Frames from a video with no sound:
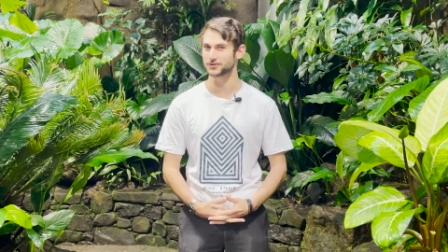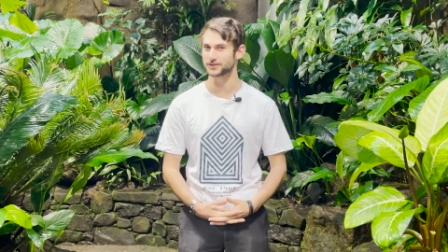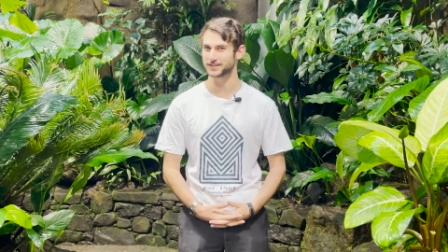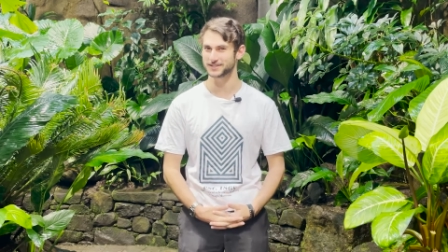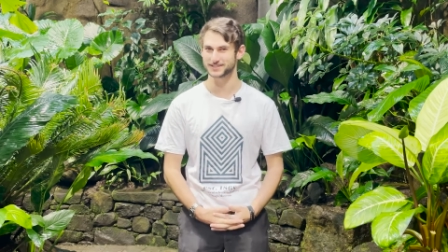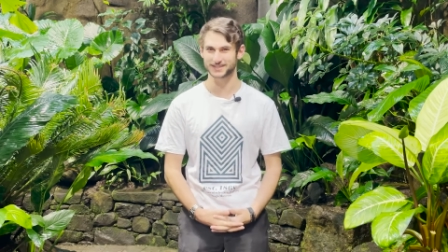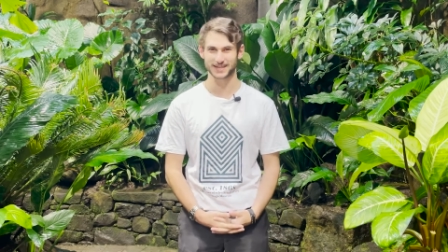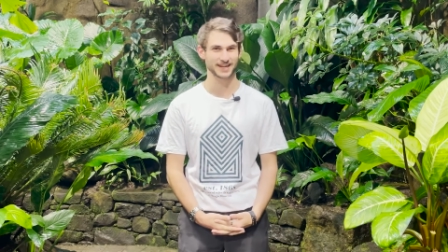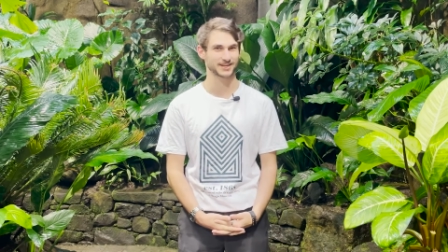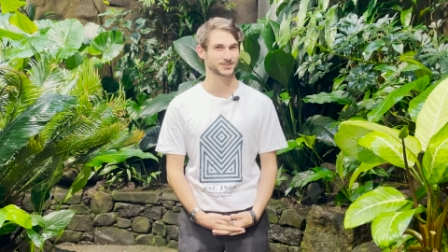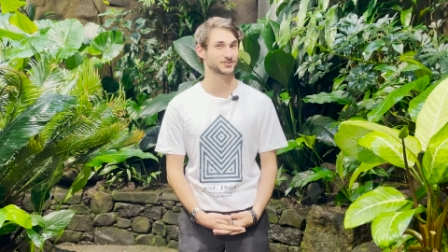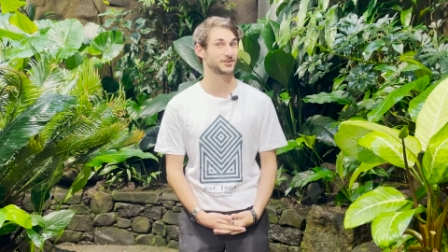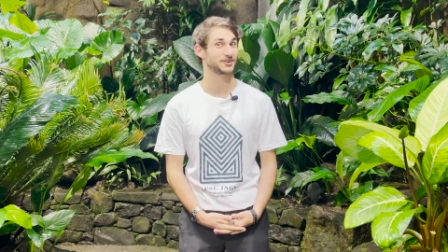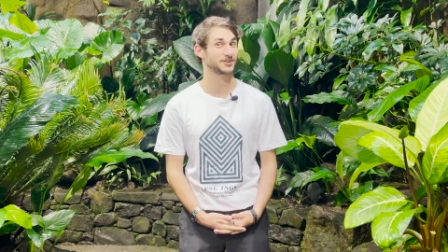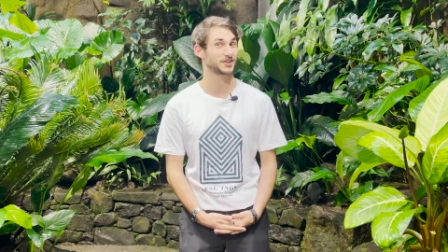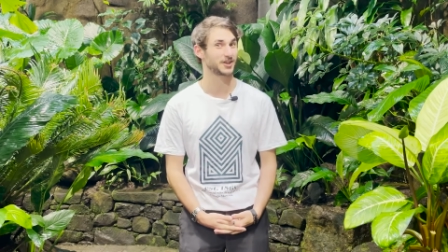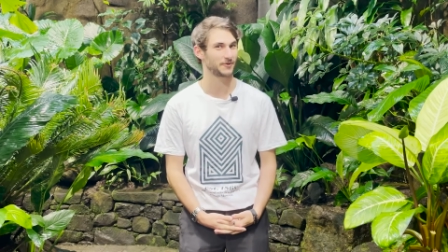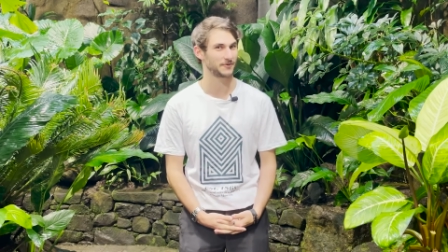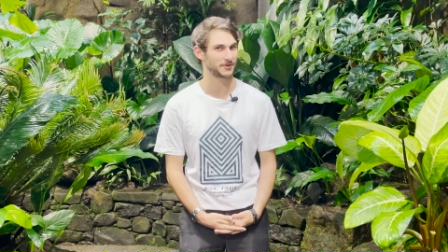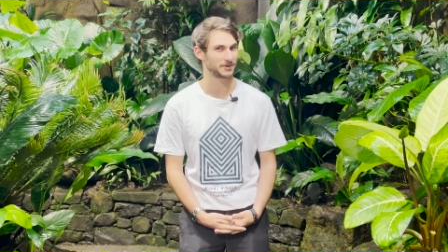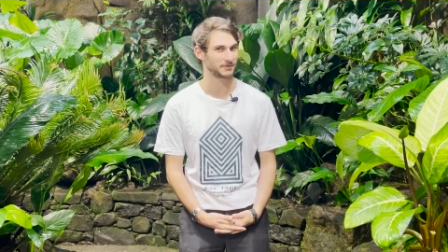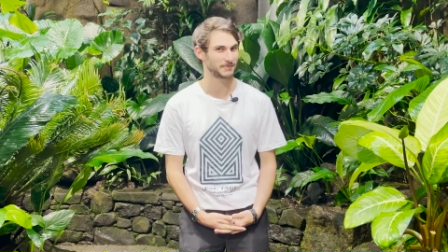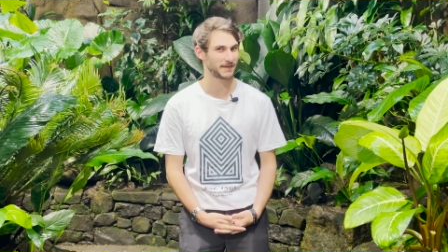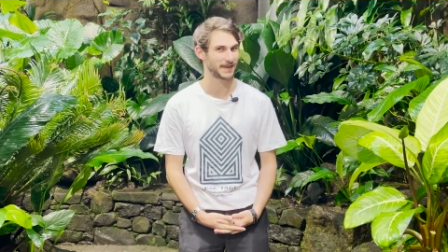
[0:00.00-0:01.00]
It's actually
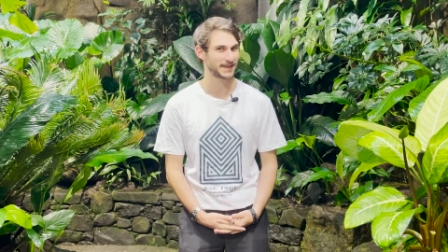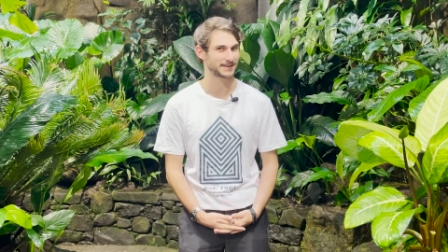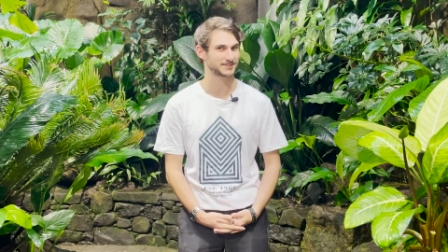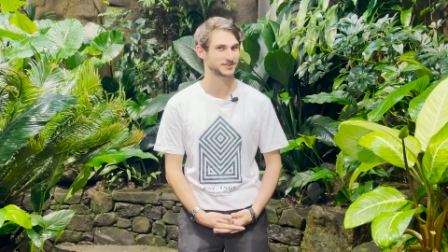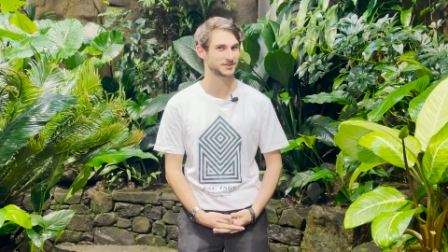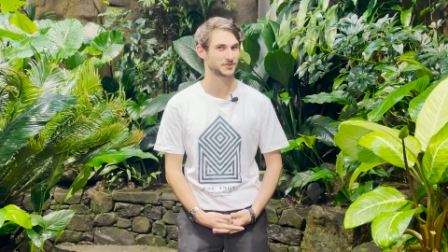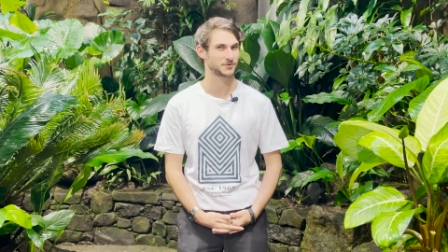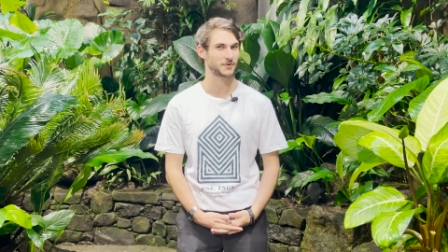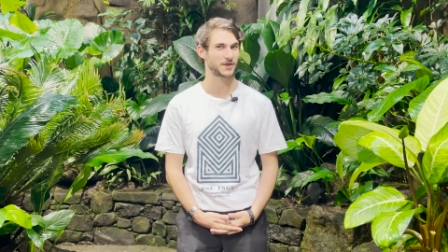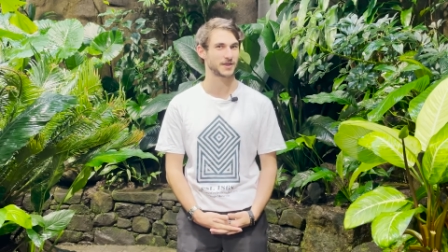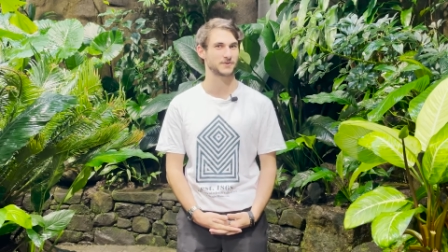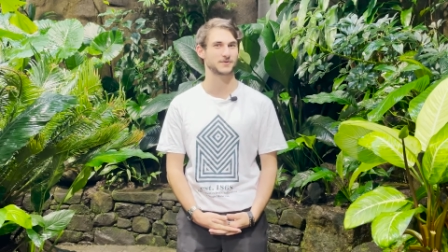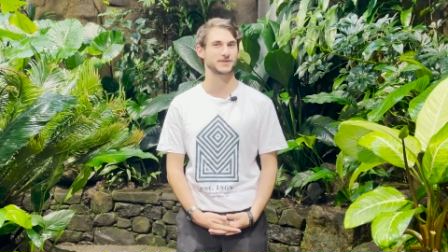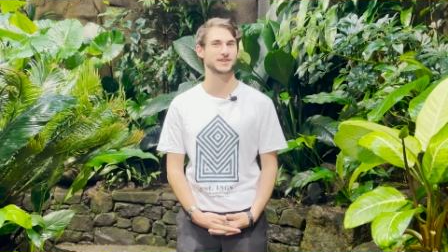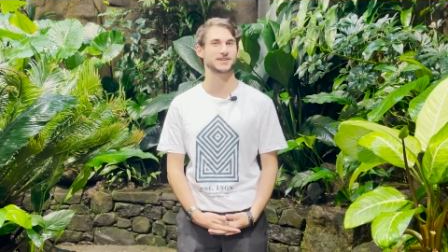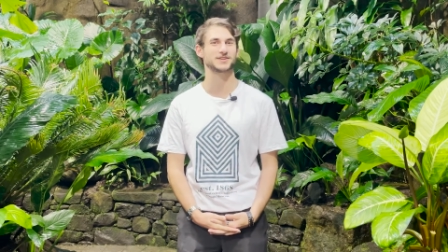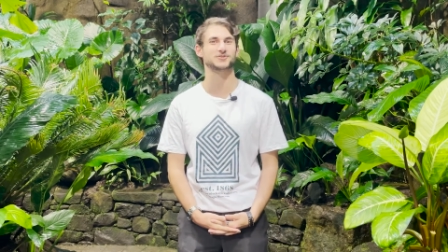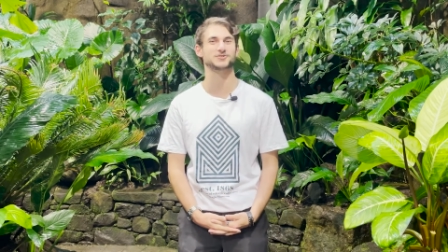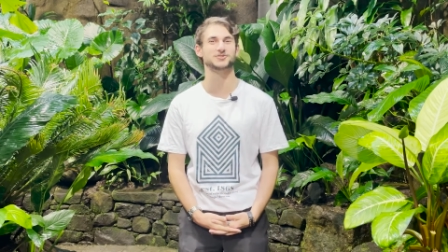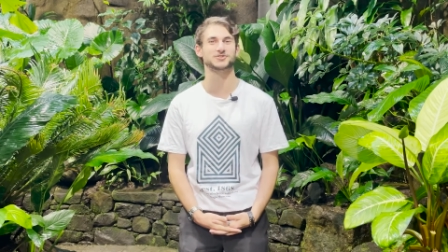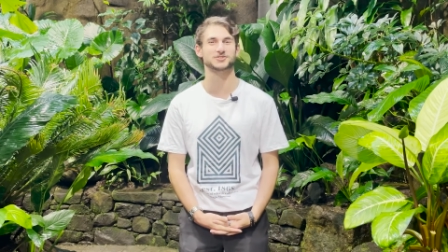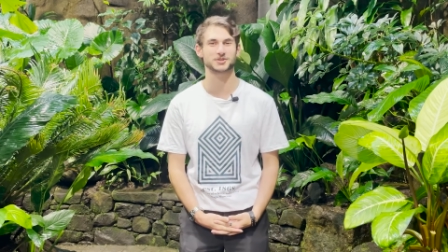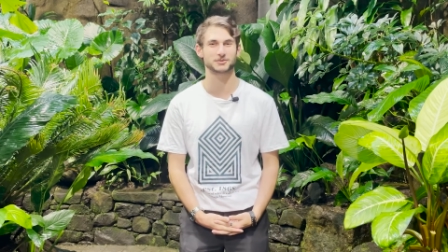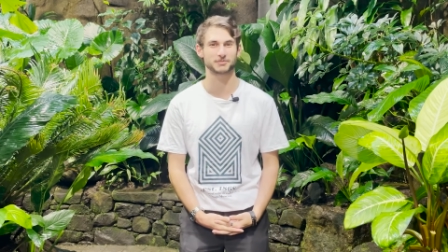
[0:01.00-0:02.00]
going back to the way we
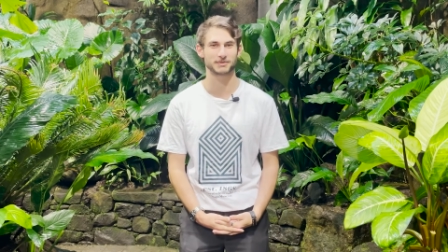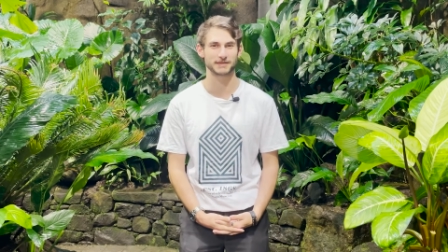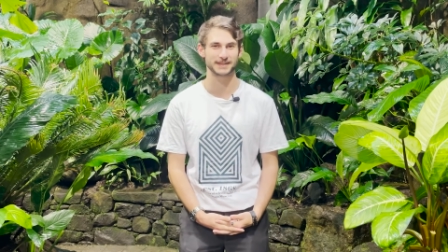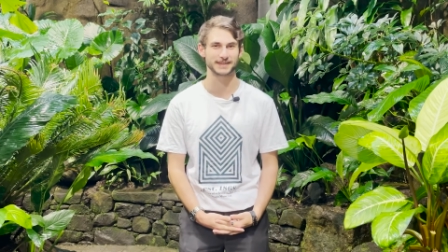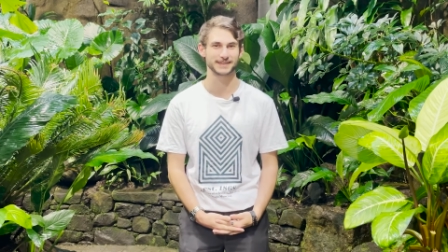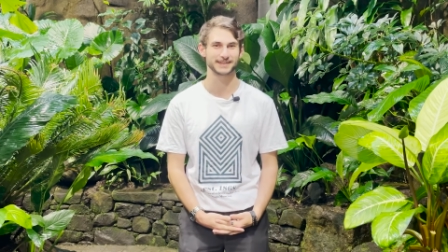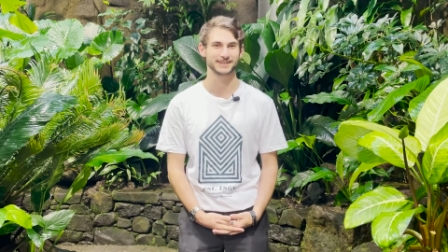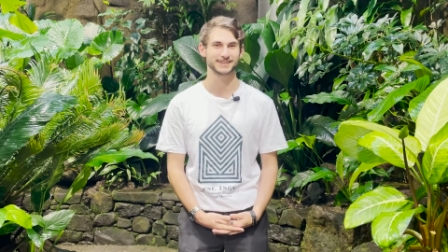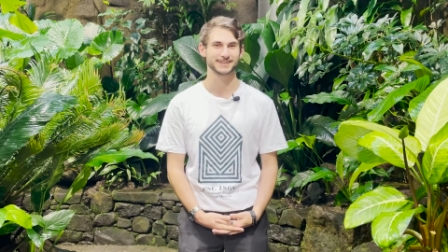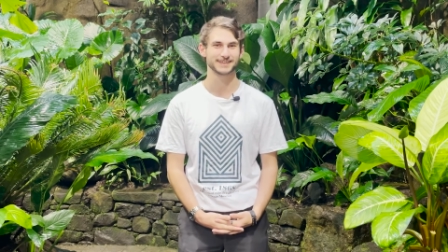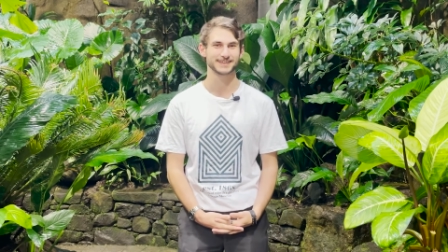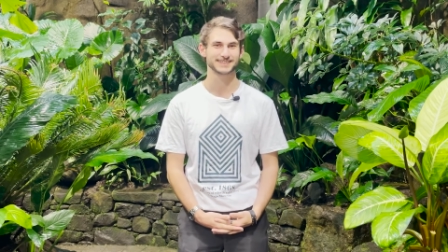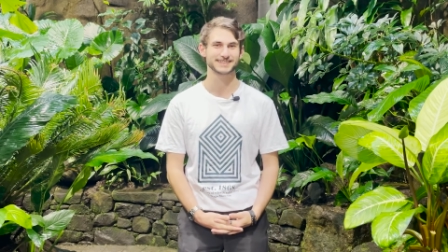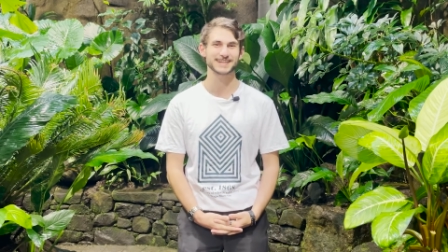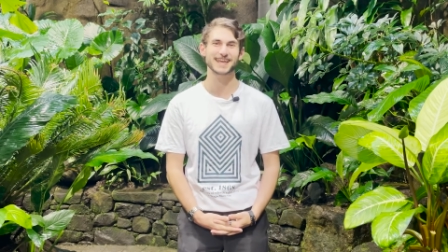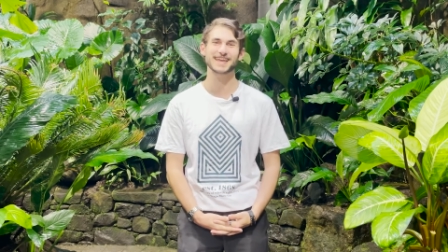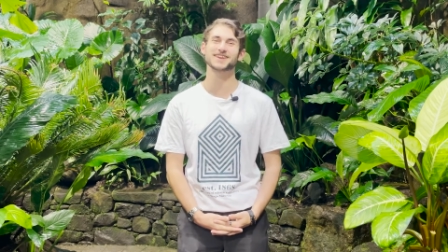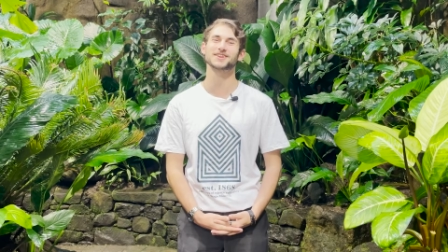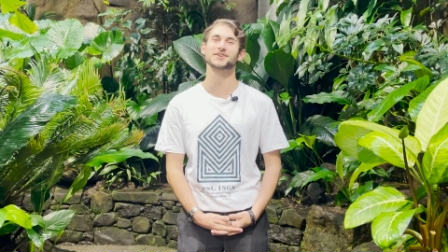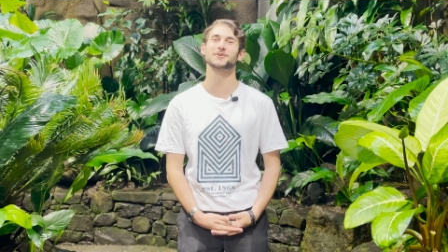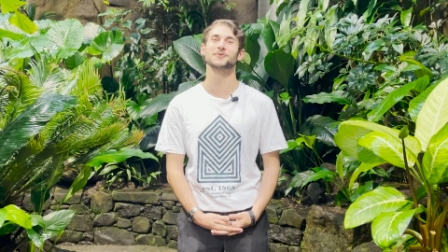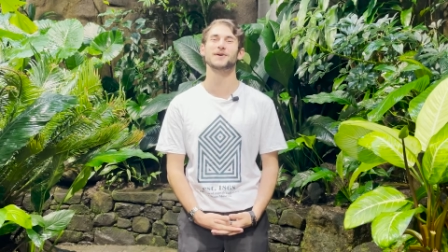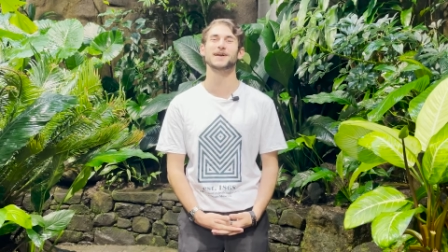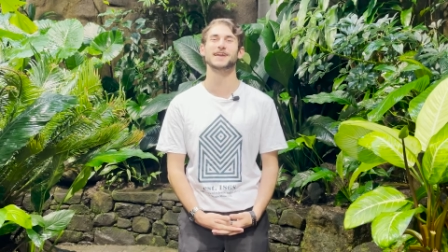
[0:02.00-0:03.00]
used to be.
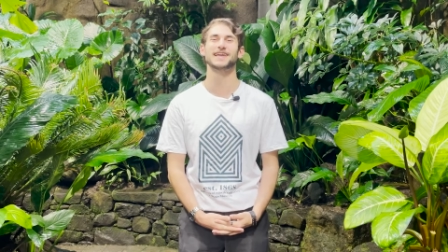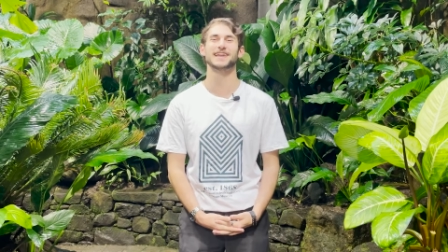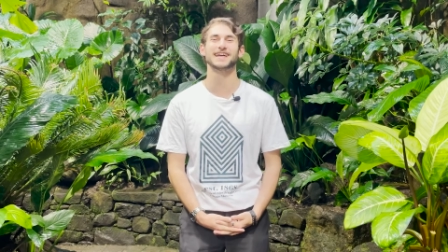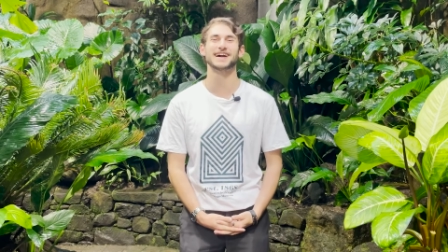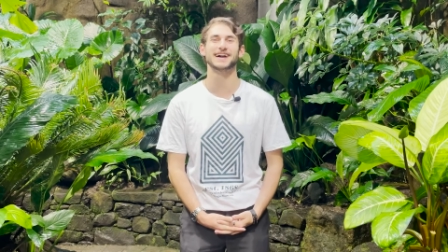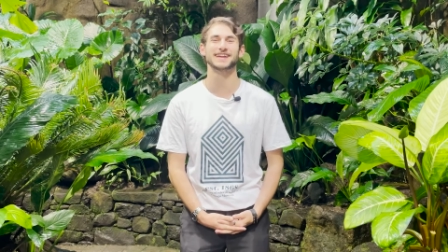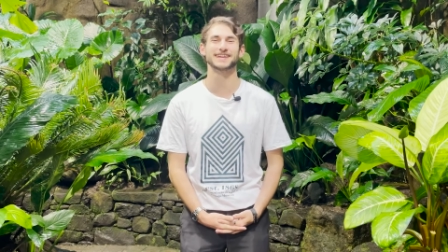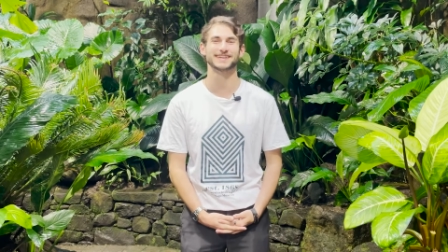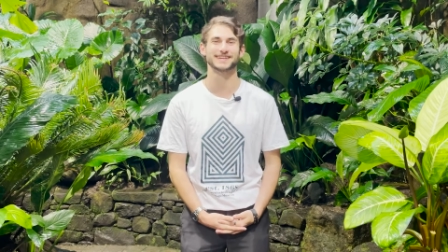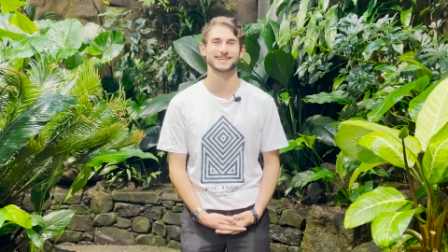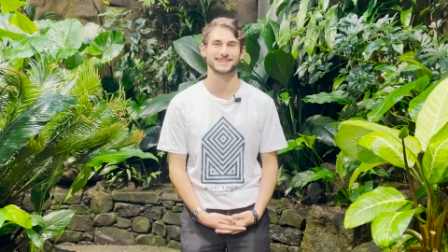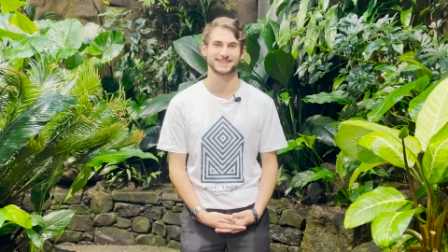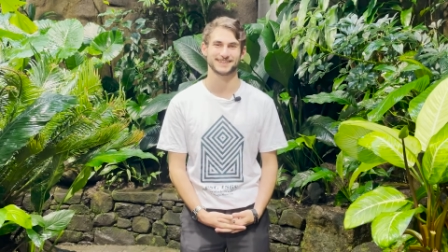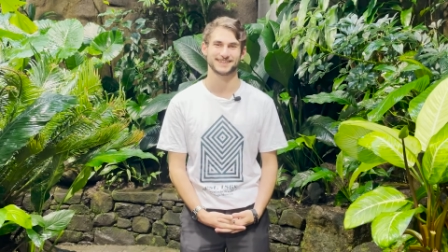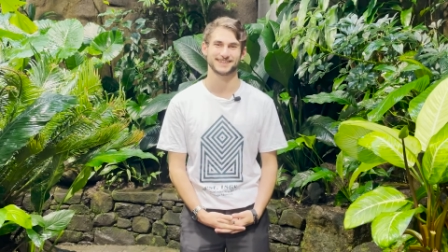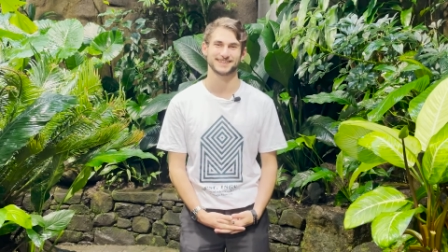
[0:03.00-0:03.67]
Take it away, Lana.